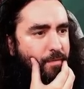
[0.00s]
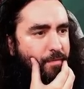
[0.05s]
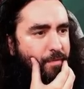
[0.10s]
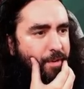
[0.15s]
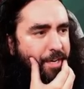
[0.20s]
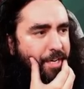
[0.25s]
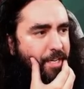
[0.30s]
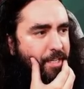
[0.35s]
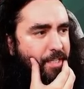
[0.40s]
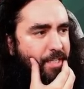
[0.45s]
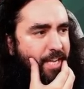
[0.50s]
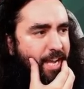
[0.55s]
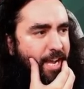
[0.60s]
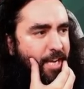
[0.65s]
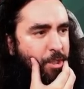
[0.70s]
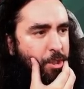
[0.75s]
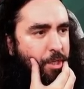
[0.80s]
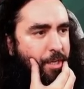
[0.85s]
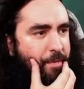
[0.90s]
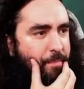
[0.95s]
Freaking
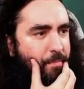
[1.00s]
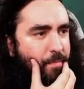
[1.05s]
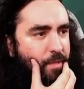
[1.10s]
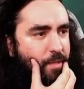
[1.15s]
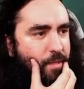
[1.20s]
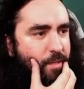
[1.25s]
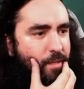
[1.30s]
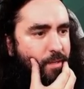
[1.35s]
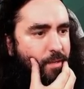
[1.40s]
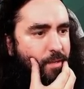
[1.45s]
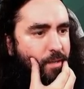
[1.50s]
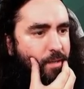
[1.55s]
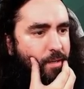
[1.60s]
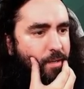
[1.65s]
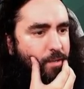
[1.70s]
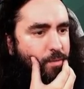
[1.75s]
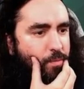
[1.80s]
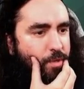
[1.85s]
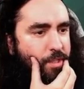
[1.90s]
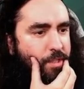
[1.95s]
sadly.
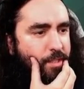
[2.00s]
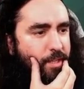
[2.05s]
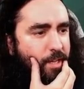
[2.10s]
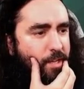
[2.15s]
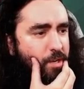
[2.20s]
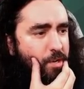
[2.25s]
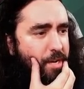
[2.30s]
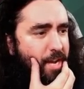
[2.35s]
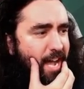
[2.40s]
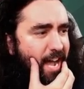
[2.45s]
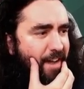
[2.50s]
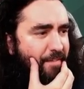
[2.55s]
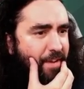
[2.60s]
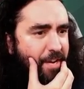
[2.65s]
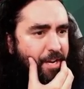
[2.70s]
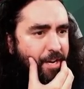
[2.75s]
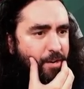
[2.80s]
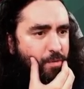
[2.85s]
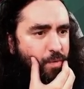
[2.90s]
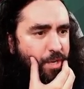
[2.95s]
We're still
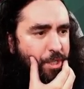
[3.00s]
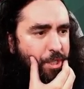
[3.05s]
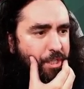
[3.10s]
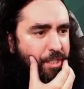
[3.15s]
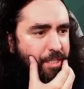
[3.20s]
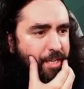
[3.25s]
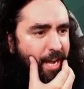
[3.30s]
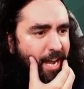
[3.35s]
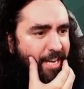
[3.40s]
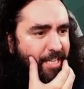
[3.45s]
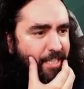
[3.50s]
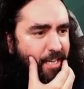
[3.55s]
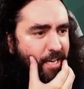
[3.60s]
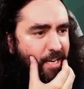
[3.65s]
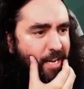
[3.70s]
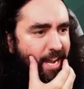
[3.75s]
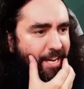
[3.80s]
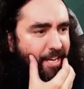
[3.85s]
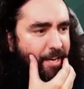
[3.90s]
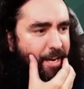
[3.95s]
conniving here, which is nice. I
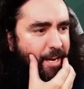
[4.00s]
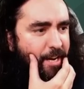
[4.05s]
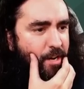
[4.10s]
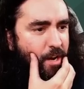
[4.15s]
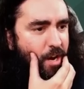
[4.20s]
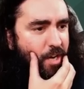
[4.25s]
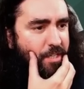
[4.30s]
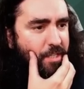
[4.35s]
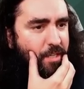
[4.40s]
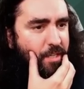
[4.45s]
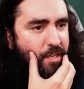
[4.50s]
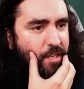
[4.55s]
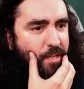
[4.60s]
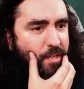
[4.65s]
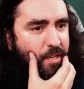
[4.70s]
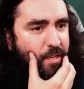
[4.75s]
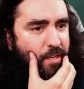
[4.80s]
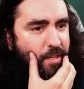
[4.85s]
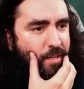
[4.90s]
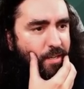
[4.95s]
like it a lot.
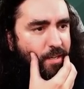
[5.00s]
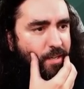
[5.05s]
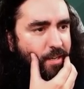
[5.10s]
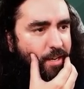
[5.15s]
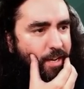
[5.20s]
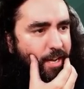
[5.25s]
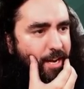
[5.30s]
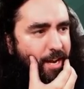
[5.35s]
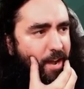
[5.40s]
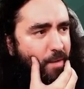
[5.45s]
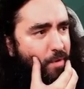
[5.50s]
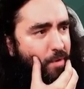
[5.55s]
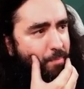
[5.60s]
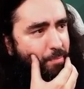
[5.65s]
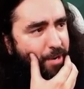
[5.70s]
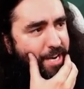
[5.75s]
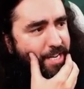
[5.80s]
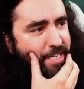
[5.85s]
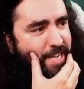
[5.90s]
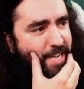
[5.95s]
And now we
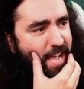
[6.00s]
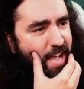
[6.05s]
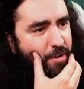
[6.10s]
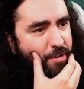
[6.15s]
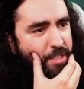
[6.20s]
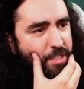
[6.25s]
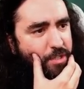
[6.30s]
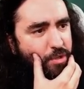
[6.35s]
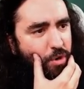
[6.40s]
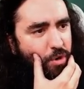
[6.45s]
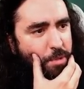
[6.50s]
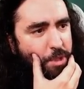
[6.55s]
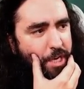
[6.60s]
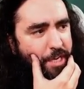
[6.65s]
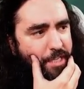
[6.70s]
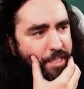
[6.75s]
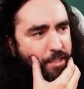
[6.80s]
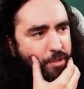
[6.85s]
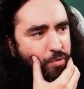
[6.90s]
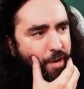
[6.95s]
bring down the
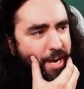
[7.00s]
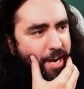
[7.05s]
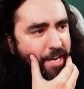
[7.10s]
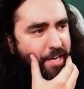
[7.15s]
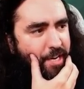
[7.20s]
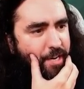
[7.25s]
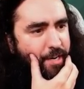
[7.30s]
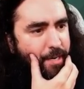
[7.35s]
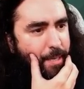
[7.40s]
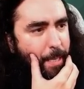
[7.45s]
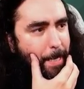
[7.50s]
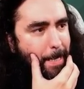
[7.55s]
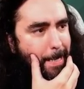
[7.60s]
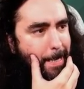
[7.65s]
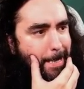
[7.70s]
Stormchaser Drake here.